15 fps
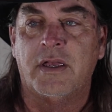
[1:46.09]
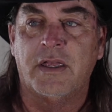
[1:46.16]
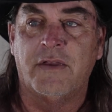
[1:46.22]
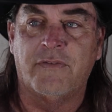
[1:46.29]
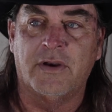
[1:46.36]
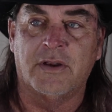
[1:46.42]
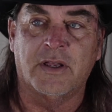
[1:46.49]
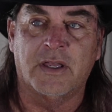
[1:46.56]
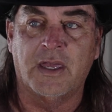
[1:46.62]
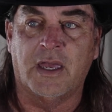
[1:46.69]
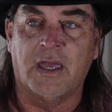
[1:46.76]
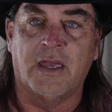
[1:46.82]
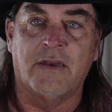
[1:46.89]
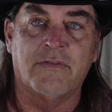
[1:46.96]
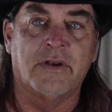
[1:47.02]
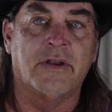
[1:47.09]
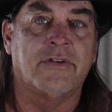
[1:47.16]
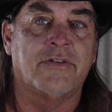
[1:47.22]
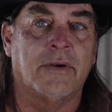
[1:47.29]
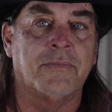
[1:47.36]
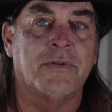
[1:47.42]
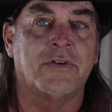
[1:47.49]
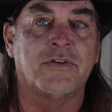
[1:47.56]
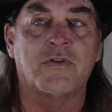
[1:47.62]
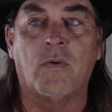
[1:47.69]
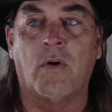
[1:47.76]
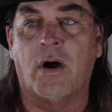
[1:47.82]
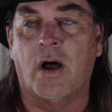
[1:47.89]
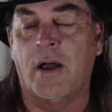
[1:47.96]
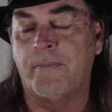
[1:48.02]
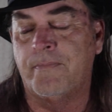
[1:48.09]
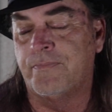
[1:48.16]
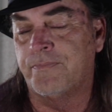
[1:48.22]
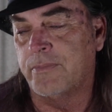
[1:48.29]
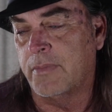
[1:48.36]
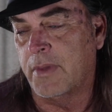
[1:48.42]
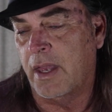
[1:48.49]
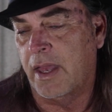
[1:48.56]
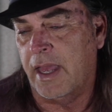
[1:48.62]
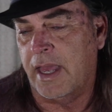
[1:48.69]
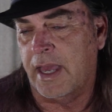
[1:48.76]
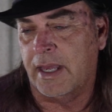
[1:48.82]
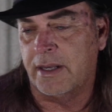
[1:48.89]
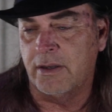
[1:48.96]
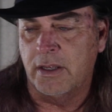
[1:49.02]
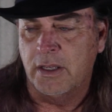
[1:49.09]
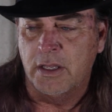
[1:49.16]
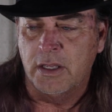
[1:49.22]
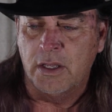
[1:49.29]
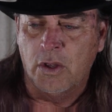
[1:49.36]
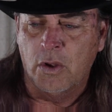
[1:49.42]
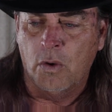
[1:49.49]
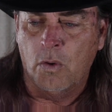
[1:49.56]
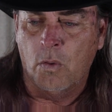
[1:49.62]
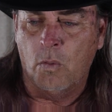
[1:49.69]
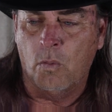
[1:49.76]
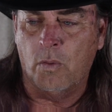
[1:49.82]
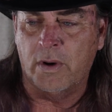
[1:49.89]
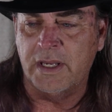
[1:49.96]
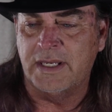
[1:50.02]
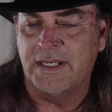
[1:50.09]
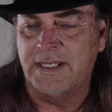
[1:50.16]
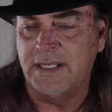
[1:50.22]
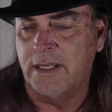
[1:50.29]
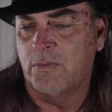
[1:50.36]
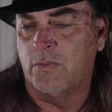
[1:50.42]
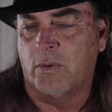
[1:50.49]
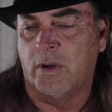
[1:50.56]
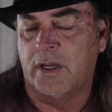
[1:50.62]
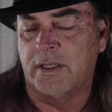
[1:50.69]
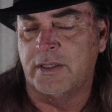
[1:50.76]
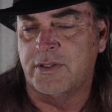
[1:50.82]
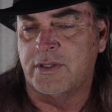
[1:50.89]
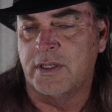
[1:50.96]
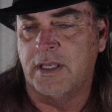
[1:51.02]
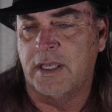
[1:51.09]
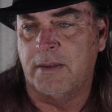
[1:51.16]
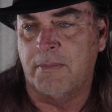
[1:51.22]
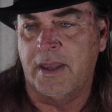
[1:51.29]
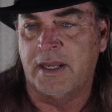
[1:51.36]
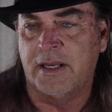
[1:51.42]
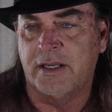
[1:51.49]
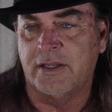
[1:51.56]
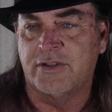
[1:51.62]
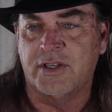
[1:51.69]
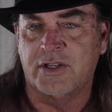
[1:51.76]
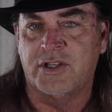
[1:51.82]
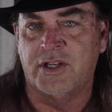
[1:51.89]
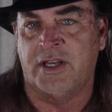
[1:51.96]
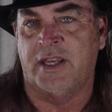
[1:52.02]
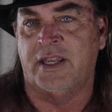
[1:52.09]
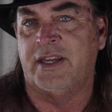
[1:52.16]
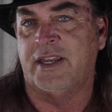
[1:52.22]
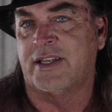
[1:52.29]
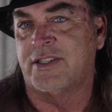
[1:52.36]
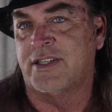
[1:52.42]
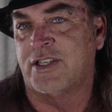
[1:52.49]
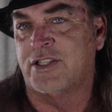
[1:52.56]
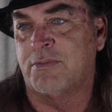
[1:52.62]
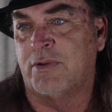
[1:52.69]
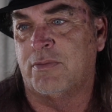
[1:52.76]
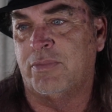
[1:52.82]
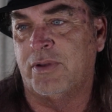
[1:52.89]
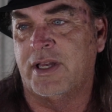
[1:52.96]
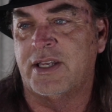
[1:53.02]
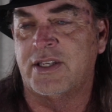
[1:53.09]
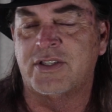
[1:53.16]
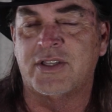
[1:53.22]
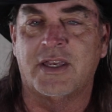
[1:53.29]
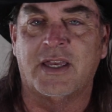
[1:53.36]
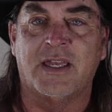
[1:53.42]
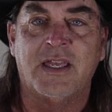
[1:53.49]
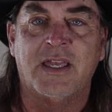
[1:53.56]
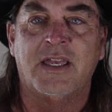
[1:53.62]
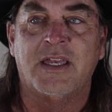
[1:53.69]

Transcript: He found a cave, it's up in the Squaw, and what he did was, he made it in such an inaccessible place that